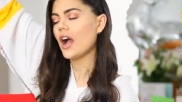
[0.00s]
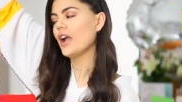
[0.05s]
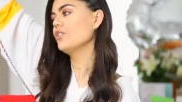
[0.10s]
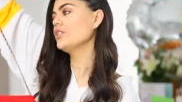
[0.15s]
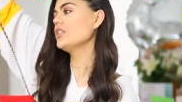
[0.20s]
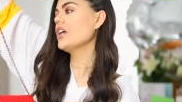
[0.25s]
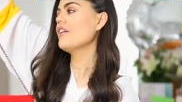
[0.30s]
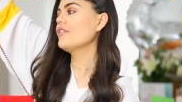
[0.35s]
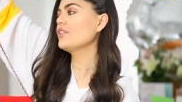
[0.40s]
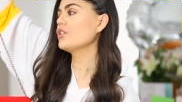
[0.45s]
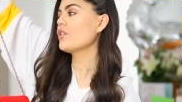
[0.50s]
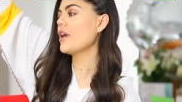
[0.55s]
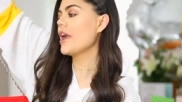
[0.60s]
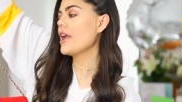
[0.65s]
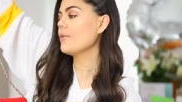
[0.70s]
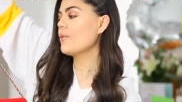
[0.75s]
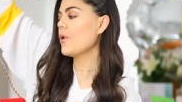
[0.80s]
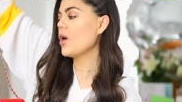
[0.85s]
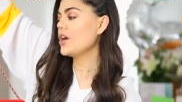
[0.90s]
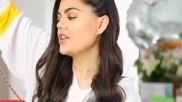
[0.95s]
I also have a
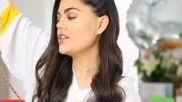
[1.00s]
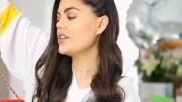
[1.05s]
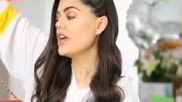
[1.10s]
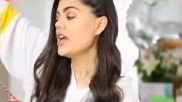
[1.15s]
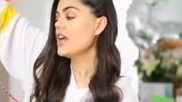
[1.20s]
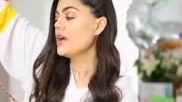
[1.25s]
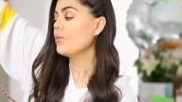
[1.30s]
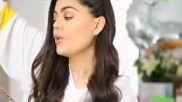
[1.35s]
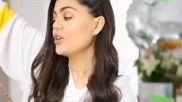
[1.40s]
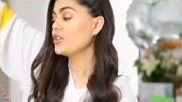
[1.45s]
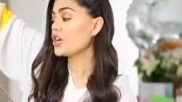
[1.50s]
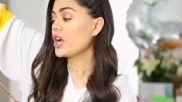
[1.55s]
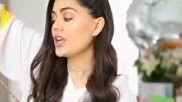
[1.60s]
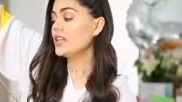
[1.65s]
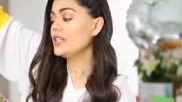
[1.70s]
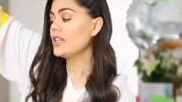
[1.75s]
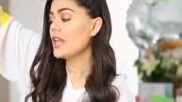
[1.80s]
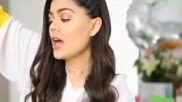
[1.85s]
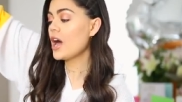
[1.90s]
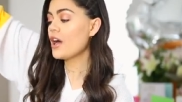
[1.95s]
grey one, which I
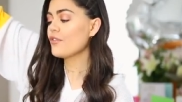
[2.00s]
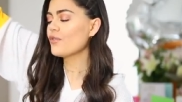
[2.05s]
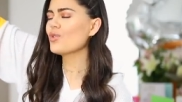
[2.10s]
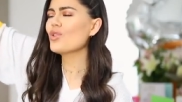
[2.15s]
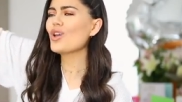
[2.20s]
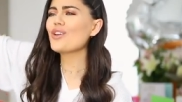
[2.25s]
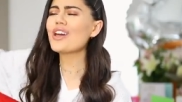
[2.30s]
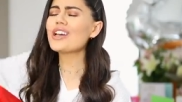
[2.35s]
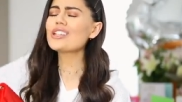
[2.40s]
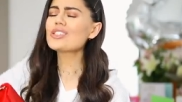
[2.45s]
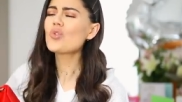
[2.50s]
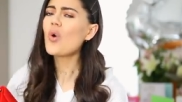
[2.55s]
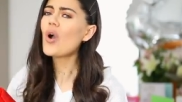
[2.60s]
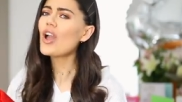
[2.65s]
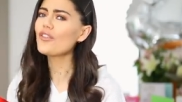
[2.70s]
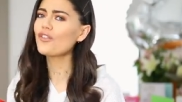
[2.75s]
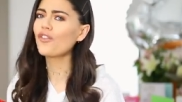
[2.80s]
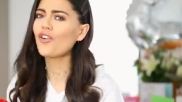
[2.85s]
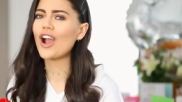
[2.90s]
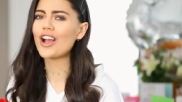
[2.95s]
love, although that's
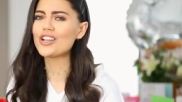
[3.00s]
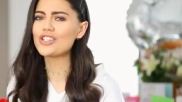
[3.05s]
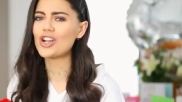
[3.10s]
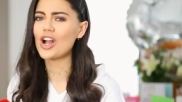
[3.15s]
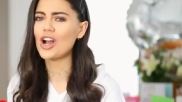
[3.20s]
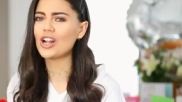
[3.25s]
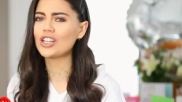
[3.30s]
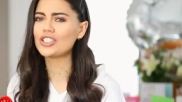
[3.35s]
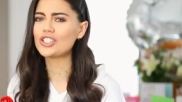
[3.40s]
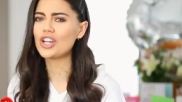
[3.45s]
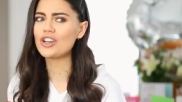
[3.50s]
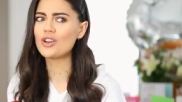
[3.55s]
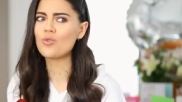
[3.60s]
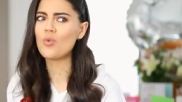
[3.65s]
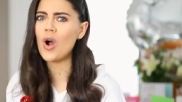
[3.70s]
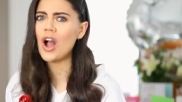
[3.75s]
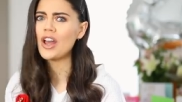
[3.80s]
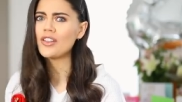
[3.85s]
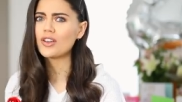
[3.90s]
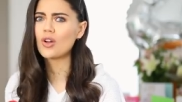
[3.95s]
quite fragile. I don't know
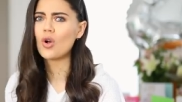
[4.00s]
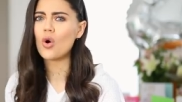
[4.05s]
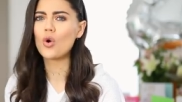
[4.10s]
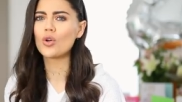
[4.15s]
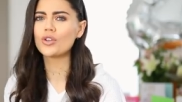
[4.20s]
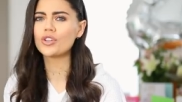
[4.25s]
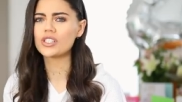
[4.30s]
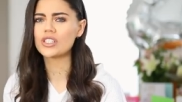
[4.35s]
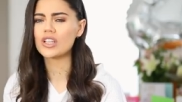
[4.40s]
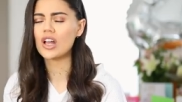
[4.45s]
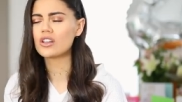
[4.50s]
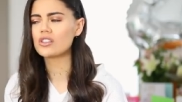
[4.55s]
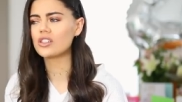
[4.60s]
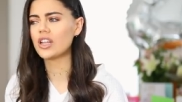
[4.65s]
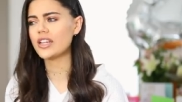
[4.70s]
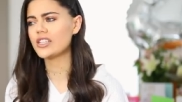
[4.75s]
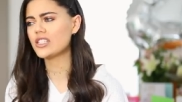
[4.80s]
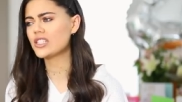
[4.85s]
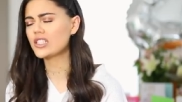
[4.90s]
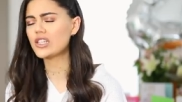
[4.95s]
why, the corner's
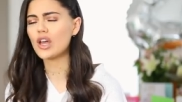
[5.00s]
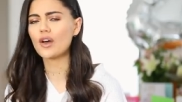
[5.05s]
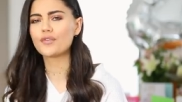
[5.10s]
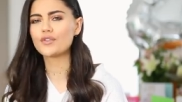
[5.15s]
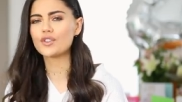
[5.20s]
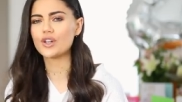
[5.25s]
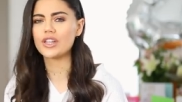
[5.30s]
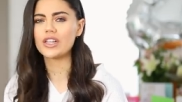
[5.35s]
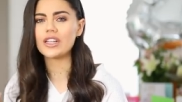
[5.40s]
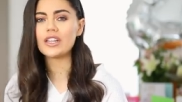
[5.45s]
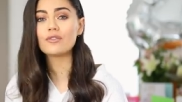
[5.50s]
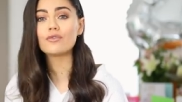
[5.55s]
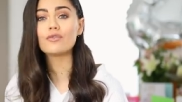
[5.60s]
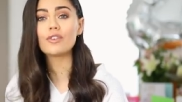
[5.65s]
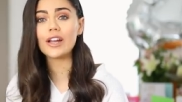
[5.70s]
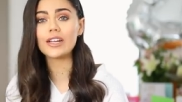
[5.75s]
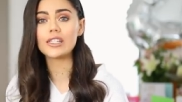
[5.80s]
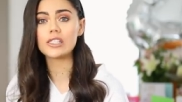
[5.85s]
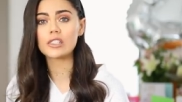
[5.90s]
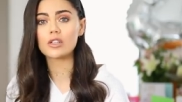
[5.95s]
like scuffed on it. It
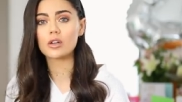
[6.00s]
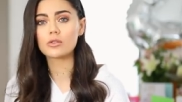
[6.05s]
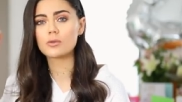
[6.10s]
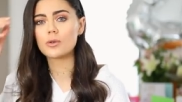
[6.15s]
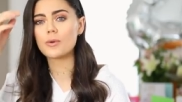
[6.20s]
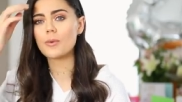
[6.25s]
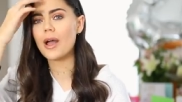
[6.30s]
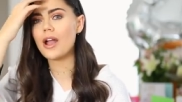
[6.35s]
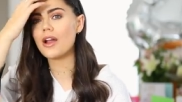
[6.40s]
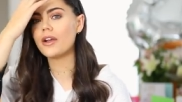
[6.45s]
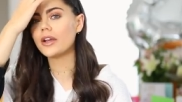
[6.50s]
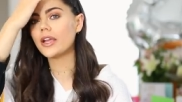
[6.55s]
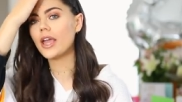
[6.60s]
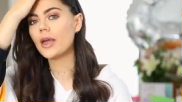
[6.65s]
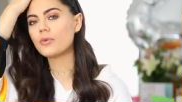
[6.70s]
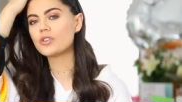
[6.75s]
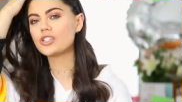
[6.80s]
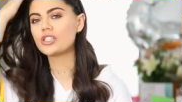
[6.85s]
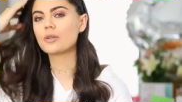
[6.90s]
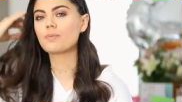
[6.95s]
really stops me wearing
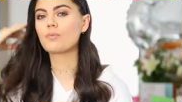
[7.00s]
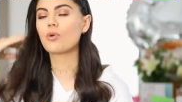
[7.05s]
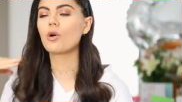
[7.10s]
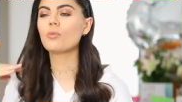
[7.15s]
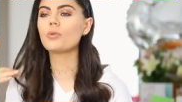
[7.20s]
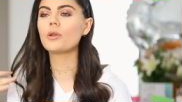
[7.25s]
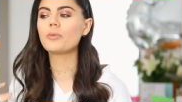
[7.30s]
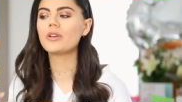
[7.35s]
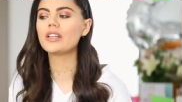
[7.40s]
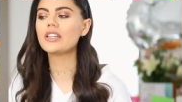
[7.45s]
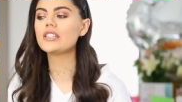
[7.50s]
it, which is a problem.